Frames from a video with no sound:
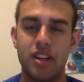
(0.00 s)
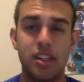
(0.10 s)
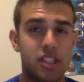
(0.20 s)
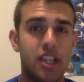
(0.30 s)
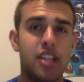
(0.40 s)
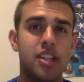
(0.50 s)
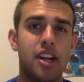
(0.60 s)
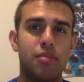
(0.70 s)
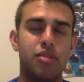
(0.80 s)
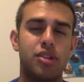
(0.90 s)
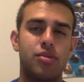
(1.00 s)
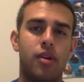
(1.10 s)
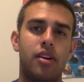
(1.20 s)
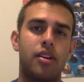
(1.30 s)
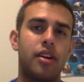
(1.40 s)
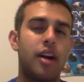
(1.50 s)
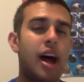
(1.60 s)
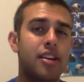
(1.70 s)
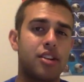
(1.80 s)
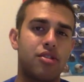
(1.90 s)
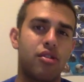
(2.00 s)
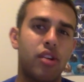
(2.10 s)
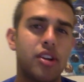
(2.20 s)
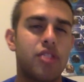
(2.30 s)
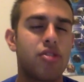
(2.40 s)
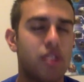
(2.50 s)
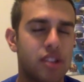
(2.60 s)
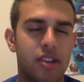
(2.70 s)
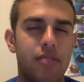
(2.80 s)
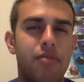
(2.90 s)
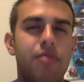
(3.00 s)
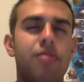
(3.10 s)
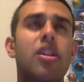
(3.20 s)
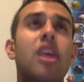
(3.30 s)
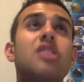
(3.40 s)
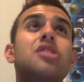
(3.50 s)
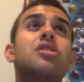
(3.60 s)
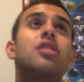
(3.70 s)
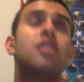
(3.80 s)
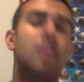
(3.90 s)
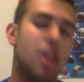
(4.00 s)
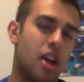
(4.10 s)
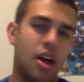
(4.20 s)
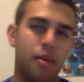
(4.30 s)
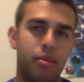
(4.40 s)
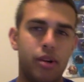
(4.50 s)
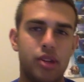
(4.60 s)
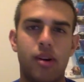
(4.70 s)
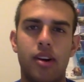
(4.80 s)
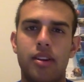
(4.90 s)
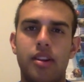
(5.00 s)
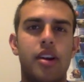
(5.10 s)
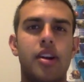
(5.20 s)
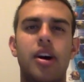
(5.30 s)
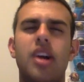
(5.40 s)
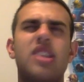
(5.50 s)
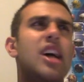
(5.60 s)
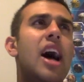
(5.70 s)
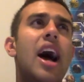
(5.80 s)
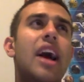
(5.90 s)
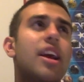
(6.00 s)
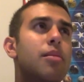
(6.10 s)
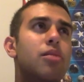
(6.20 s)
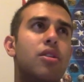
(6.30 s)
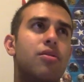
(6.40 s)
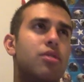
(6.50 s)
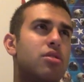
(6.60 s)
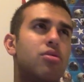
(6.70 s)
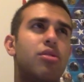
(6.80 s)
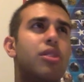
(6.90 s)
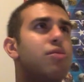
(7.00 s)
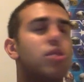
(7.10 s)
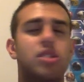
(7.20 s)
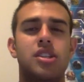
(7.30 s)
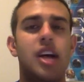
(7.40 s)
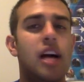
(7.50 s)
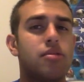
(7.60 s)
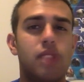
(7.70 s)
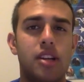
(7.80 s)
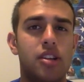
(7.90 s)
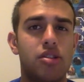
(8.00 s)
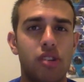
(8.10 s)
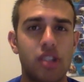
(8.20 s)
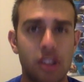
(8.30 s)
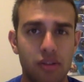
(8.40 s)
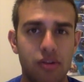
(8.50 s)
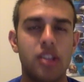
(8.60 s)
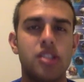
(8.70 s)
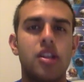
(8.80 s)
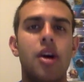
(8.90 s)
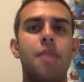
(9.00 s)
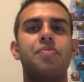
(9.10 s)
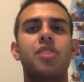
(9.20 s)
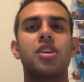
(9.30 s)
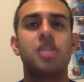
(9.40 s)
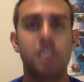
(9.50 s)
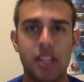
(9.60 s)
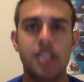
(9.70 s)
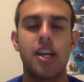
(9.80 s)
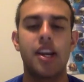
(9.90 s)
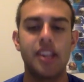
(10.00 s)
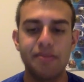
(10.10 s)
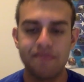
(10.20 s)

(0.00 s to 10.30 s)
Sit Teddy Bridgewater. They're at Detroit. Detroit's going to fluster Bridgewater. They're going to attack him. Look for 3 or 4 sacks from that Detroit defense. Sit Teddy.